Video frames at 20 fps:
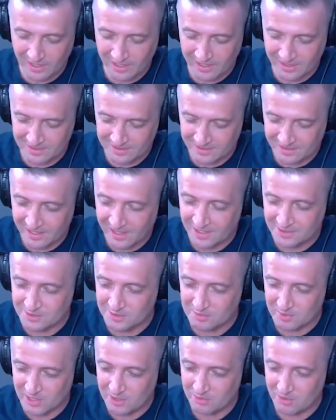to
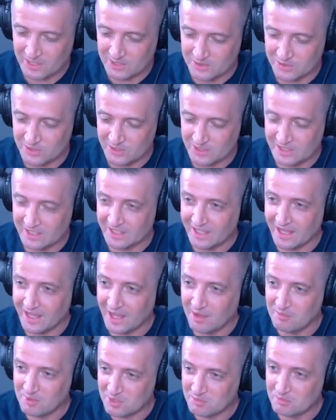answer my question,
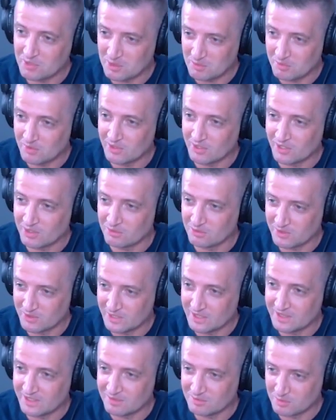how many people are
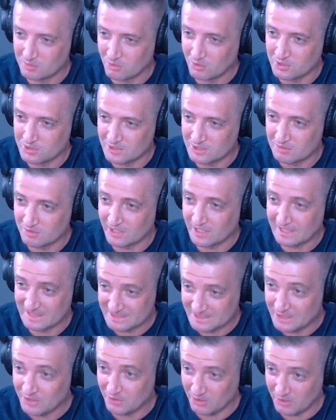within the borders of Liberland?
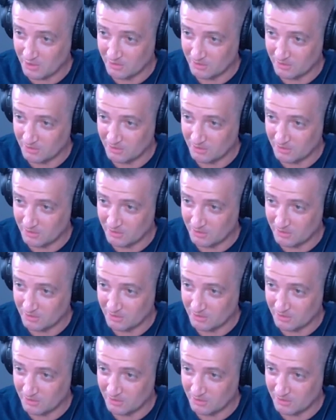It's 0.